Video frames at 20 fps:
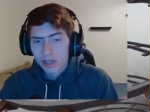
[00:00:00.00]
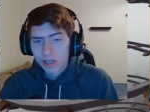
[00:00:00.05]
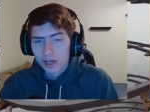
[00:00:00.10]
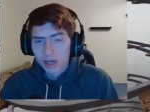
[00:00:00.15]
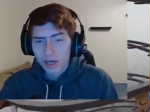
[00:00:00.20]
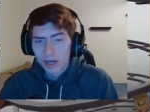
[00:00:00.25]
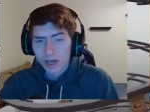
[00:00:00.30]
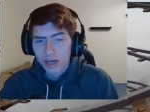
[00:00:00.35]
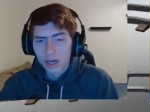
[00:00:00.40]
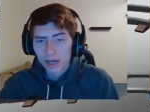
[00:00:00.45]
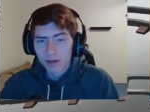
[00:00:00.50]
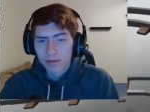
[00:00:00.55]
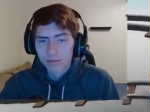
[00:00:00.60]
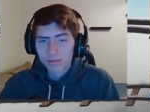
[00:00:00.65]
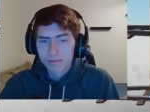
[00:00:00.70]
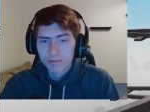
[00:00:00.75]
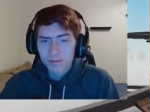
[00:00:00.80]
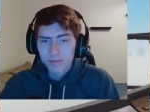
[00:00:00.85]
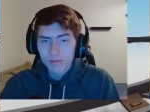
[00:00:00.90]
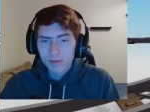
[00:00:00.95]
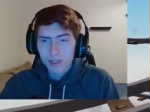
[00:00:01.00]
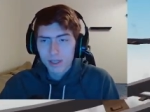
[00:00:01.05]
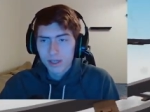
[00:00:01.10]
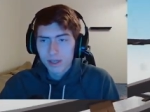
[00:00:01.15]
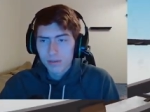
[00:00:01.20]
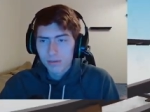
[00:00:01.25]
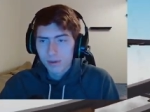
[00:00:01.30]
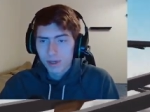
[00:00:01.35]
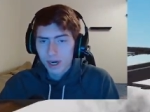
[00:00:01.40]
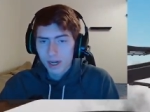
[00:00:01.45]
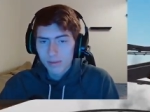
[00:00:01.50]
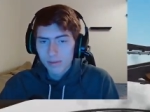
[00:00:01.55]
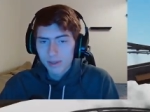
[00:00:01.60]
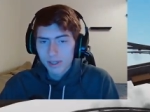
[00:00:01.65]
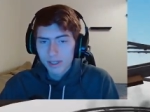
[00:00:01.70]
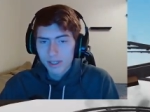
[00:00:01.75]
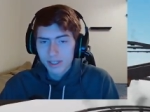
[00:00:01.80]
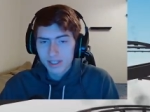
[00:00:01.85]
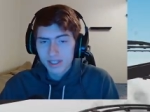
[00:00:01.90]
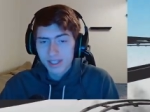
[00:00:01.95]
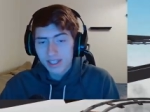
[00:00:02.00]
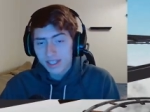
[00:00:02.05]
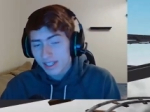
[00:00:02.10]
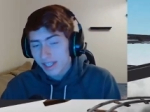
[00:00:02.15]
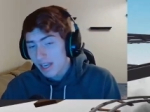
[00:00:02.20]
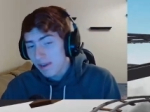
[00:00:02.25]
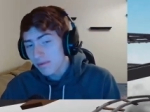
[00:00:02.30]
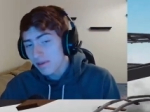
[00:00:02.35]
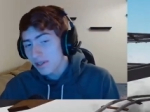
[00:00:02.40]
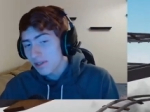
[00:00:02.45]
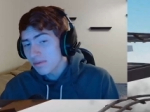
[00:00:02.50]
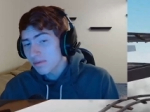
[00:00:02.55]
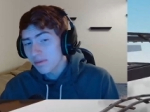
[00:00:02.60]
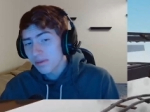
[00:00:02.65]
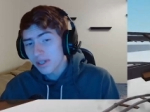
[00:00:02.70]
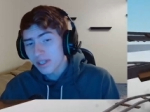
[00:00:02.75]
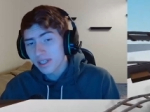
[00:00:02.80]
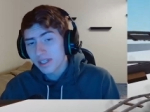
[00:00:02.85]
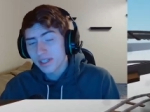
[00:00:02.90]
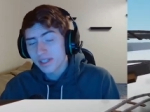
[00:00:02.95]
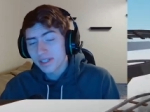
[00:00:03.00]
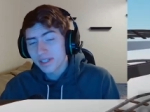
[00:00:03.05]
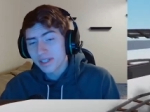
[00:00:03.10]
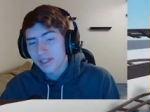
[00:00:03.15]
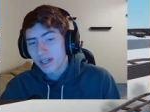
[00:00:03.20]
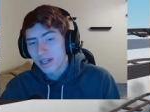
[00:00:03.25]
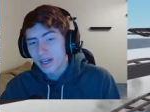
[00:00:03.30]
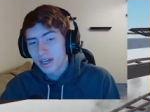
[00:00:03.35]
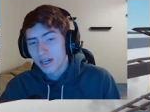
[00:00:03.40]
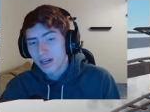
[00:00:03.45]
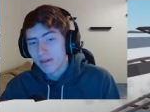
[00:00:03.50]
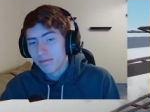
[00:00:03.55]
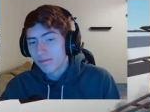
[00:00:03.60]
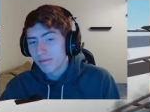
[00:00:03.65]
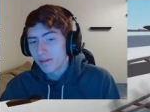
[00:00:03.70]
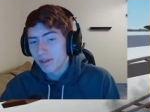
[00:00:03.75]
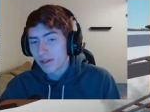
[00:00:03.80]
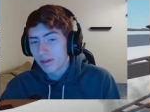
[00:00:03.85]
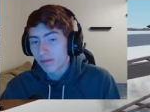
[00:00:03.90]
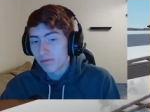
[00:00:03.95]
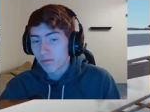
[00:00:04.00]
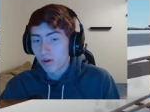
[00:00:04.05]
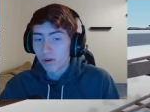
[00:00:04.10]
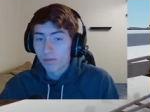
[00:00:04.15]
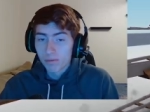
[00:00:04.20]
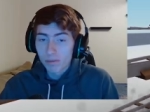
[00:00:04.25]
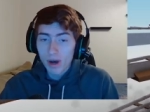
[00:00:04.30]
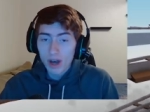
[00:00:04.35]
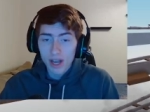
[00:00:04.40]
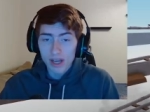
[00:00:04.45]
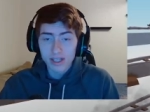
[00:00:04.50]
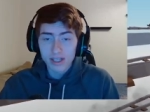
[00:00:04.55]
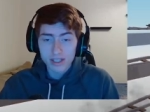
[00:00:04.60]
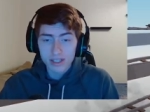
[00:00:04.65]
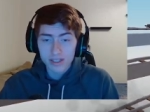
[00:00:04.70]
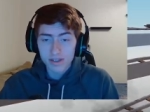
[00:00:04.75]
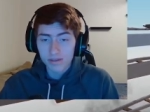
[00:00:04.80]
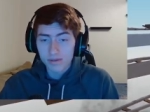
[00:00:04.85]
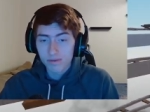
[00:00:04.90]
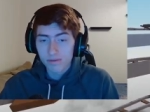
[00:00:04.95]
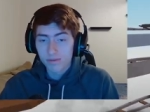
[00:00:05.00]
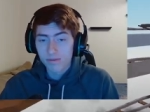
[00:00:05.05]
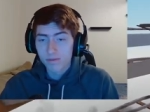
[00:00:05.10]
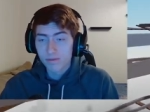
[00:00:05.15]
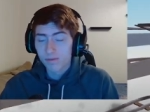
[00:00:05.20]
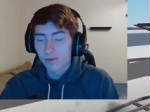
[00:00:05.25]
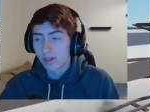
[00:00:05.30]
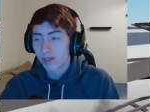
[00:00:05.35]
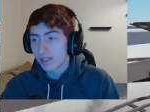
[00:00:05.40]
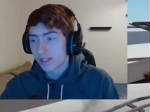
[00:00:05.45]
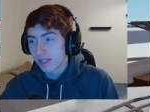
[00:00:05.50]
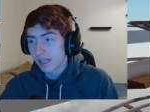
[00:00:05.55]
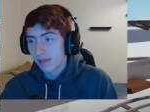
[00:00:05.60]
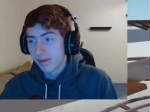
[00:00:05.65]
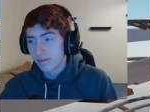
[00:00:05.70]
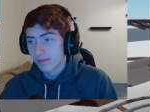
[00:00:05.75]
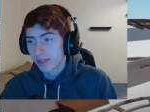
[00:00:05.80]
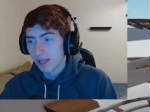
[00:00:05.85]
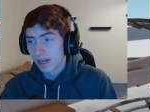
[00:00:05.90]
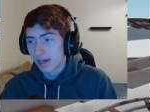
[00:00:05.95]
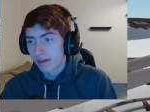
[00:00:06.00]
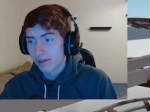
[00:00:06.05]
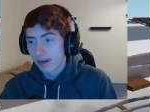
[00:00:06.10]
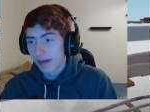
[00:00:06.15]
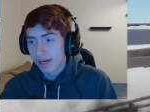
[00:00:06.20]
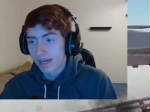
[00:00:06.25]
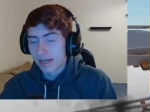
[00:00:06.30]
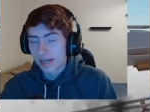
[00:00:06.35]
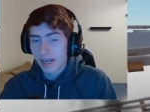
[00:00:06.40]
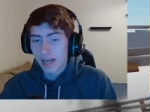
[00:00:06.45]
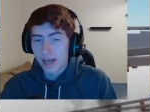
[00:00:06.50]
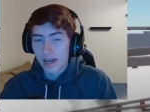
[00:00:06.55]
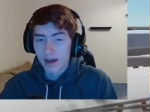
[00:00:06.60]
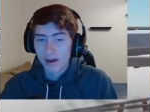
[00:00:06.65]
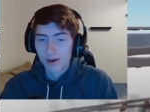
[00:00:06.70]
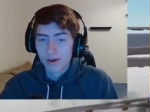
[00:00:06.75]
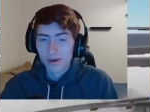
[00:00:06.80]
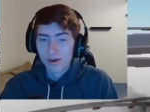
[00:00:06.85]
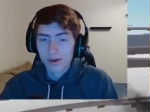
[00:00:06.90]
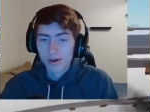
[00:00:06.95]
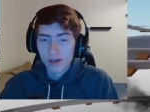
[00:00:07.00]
Um, but I mean, this game is pretty um, robust, what it seems like right now.